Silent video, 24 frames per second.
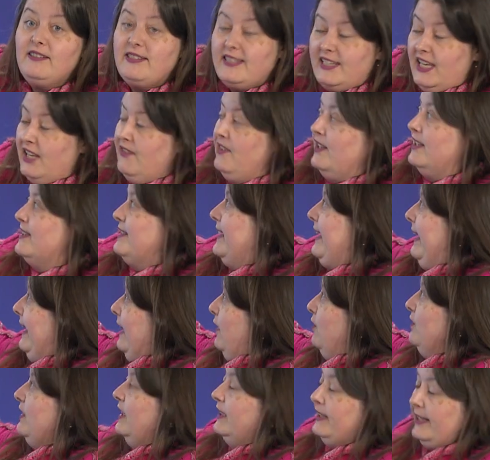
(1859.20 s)
savings
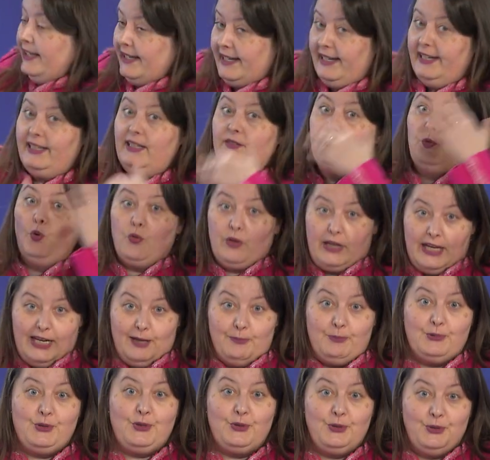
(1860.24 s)
account that I kind of woke
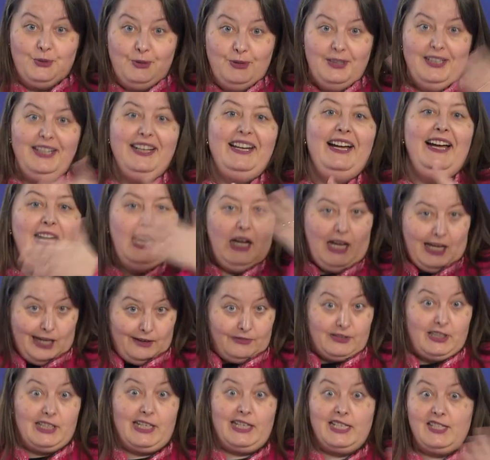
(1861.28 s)
up to
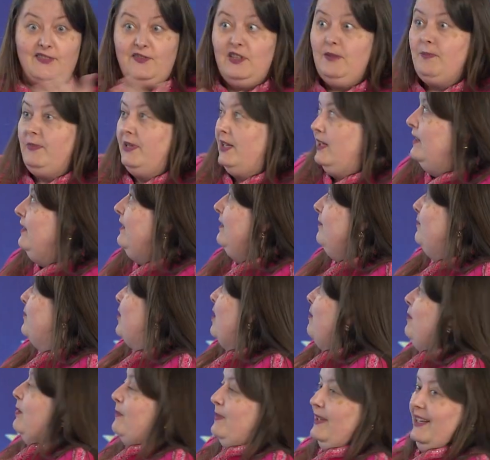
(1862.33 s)
after SVB,
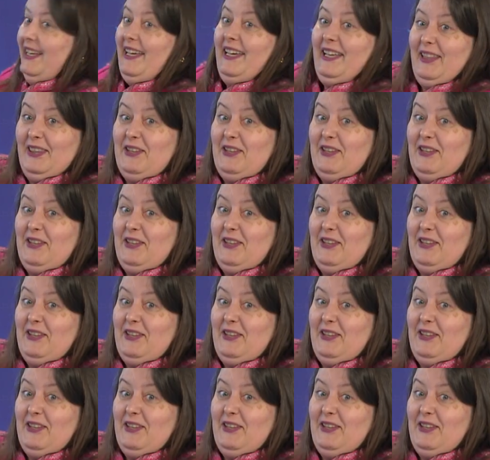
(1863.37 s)
probably like